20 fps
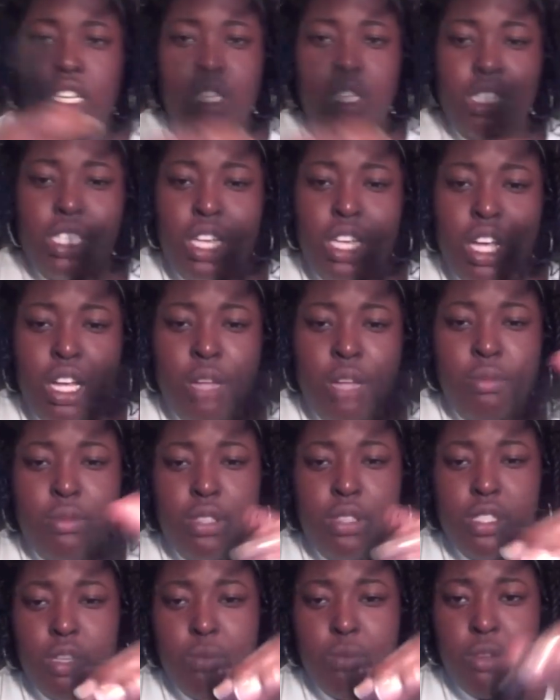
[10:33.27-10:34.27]
top,
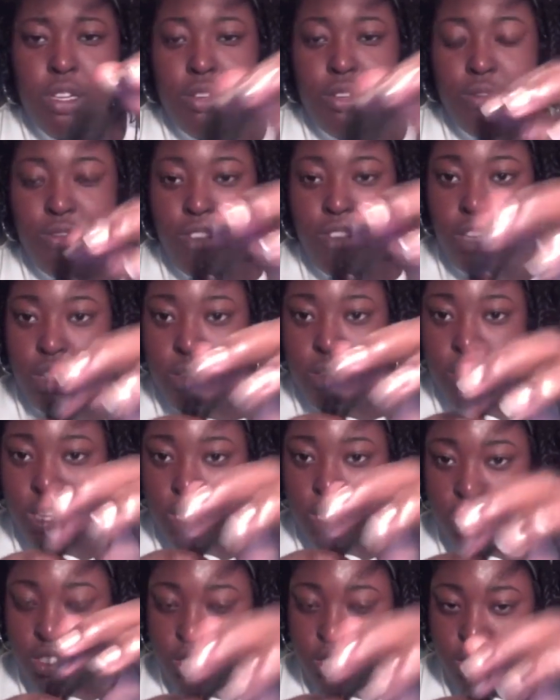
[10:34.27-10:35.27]
so I'm going to fray the
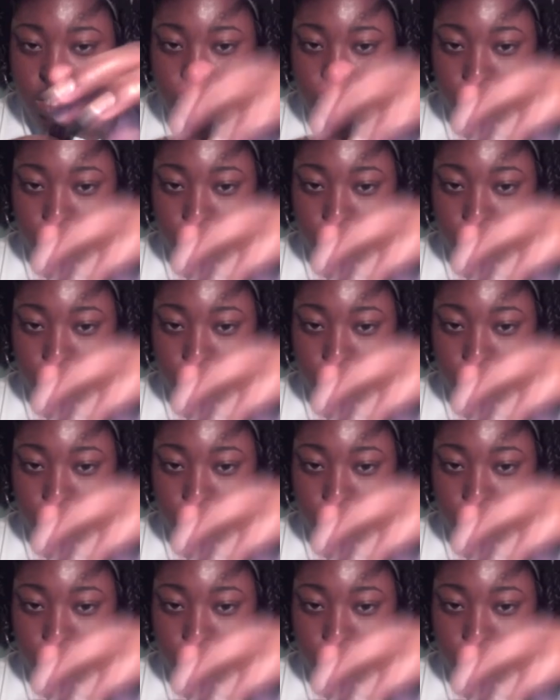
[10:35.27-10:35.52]
ends